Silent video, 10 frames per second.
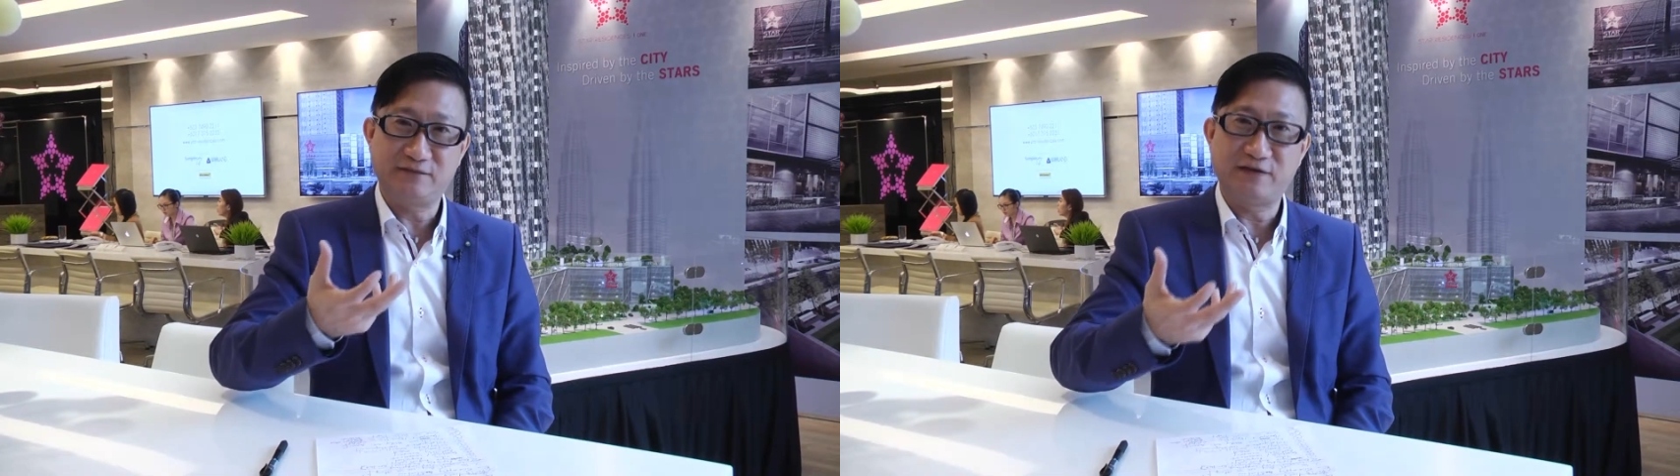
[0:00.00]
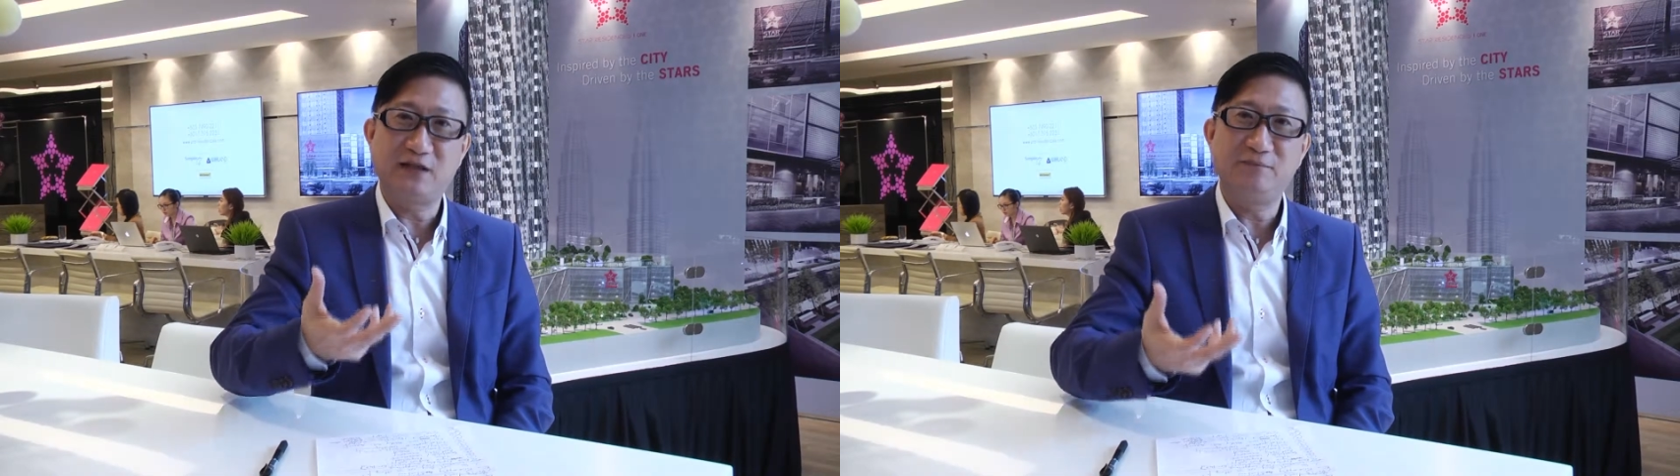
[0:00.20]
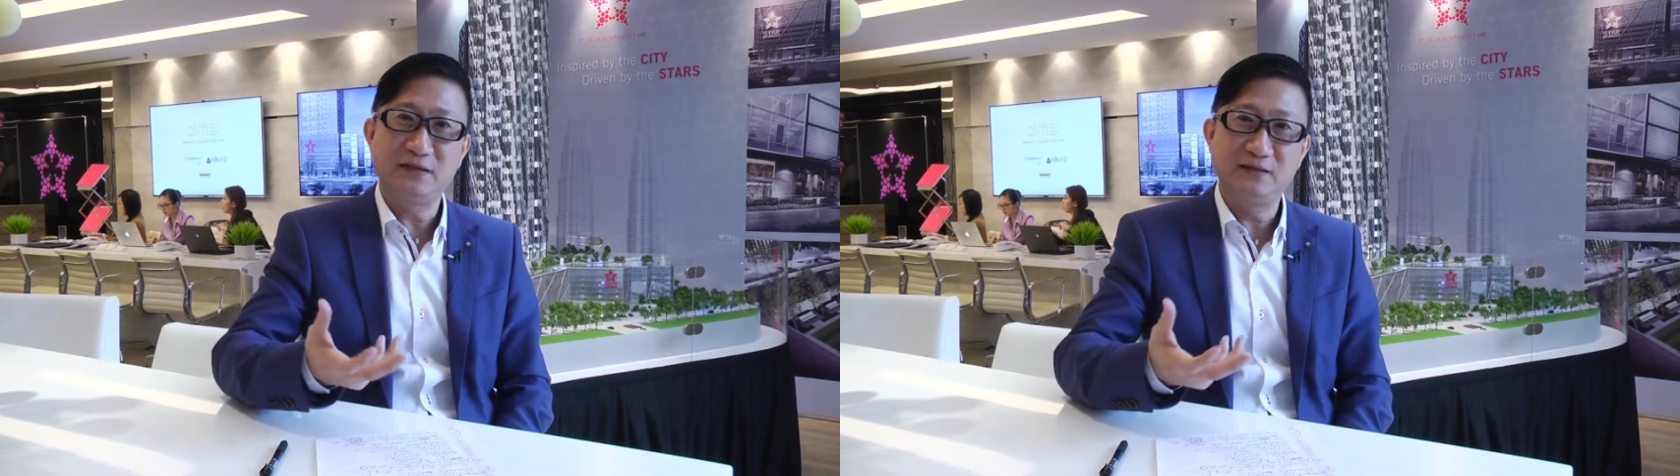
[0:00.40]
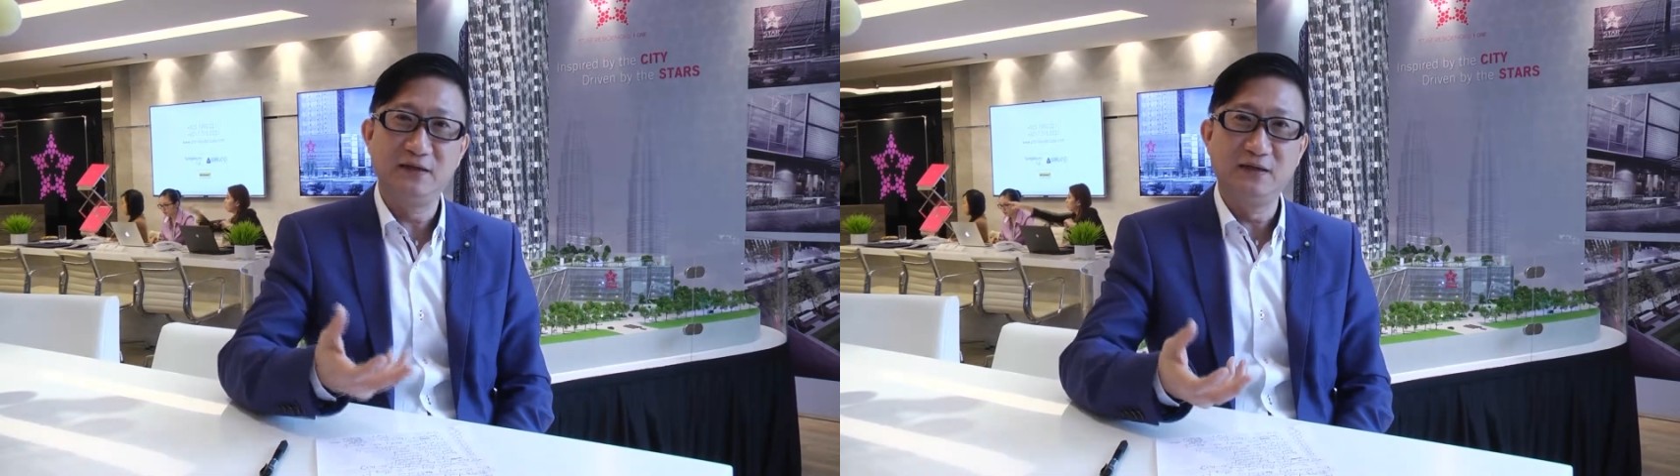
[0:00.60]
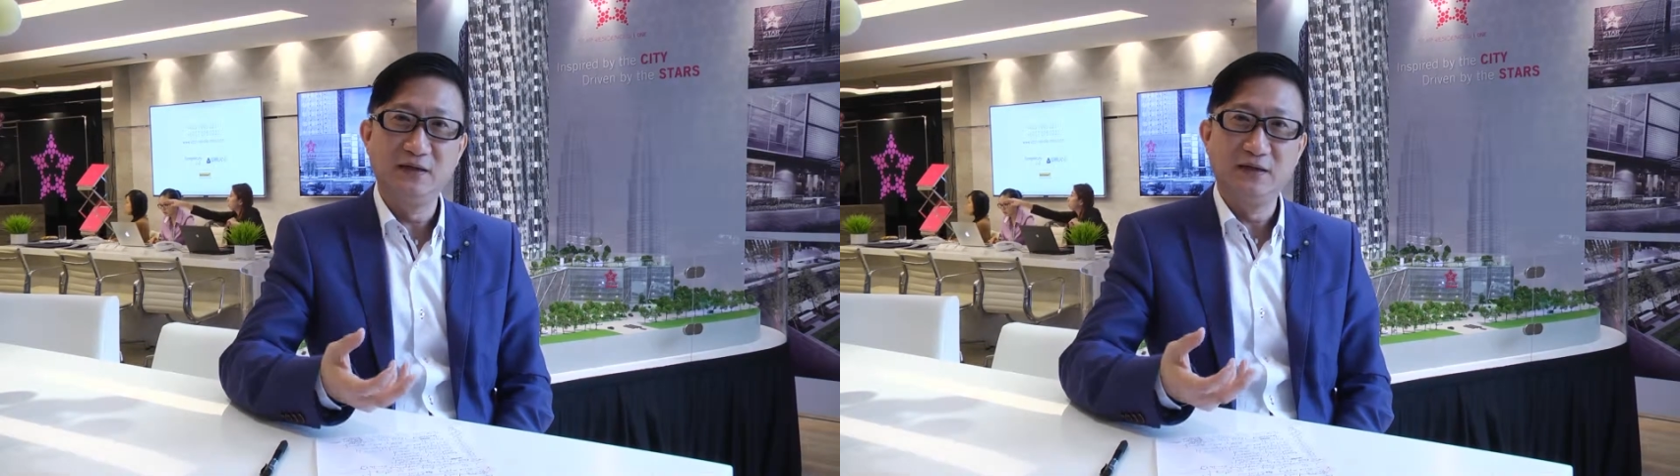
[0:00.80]
development,
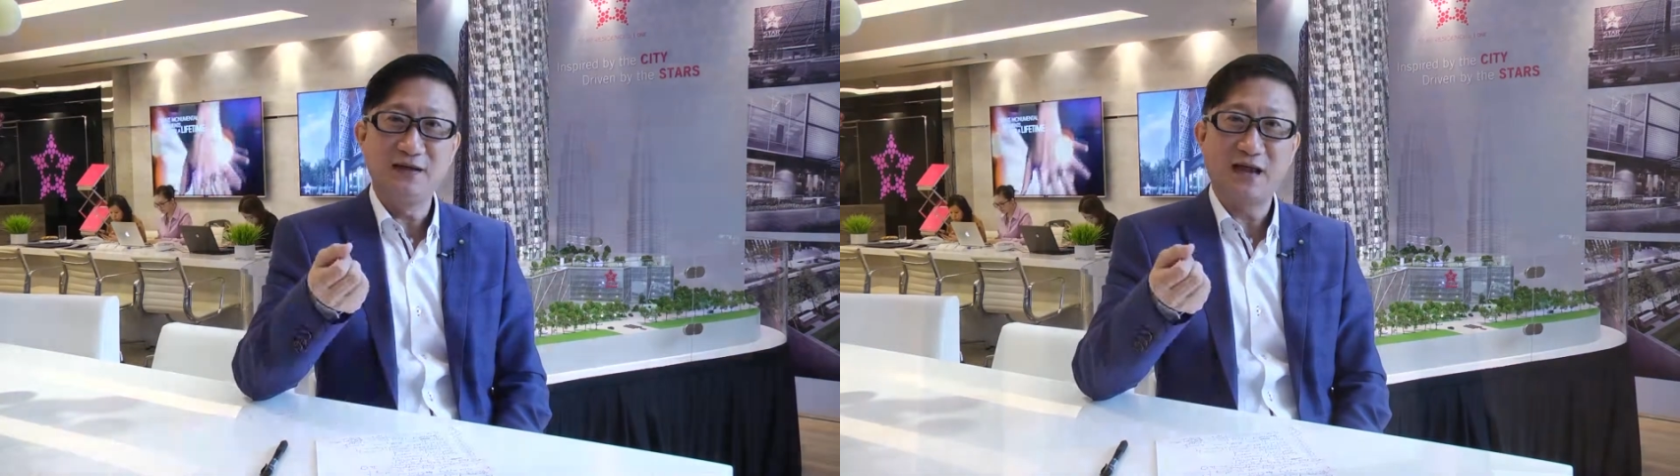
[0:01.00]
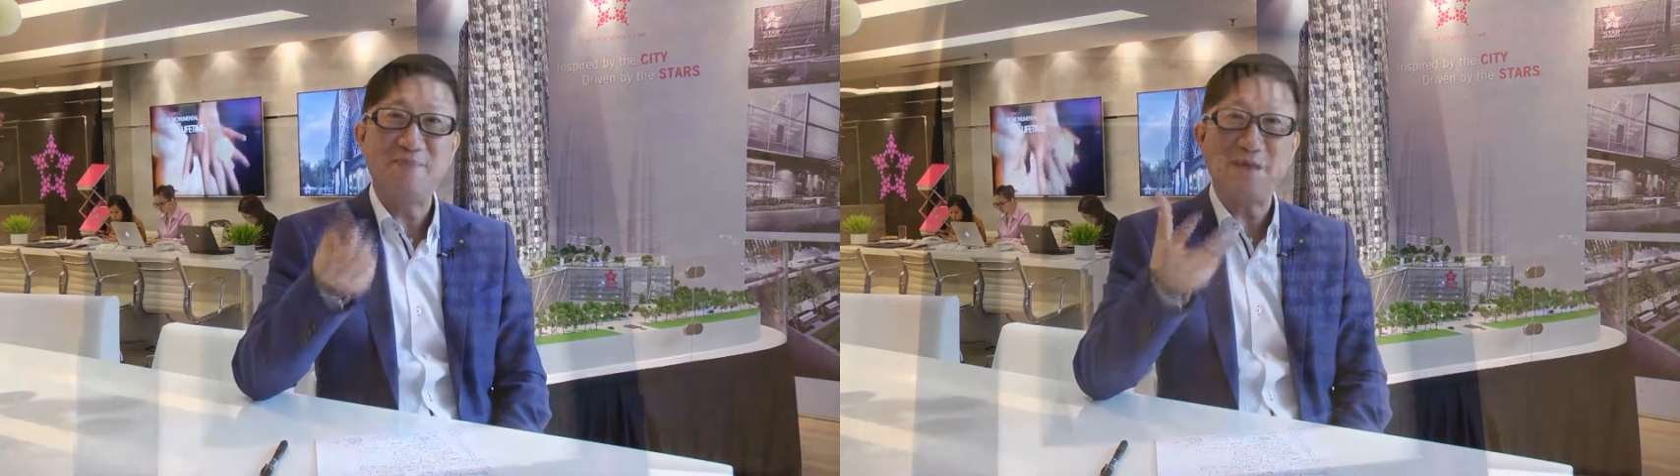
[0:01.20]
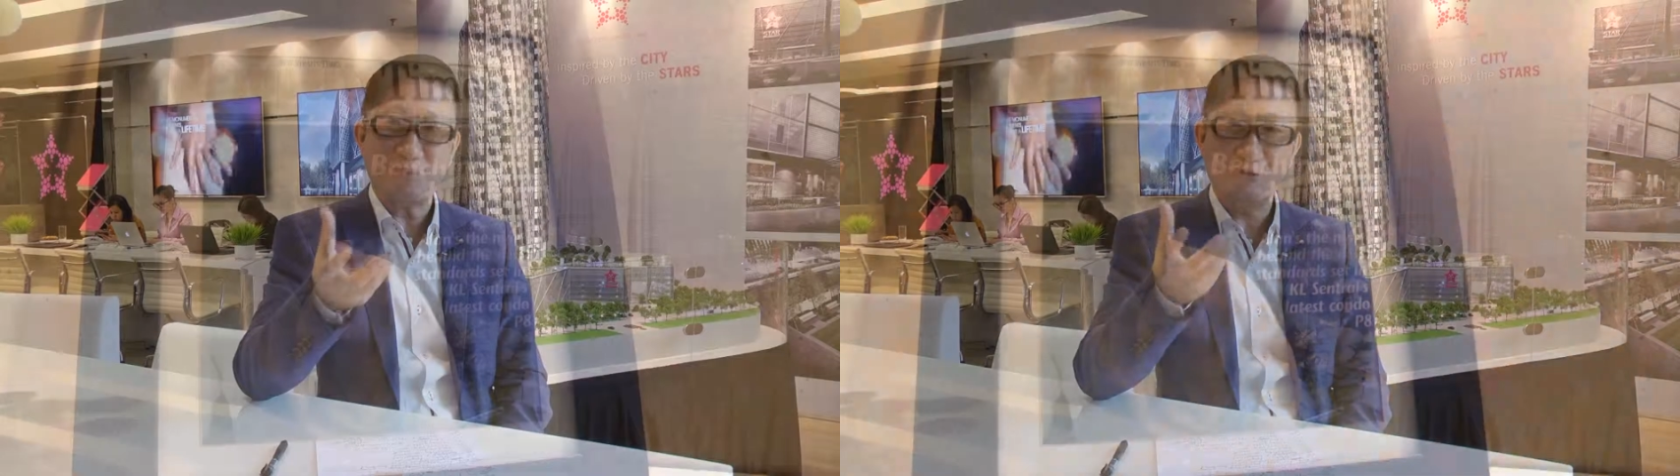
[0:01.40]
and that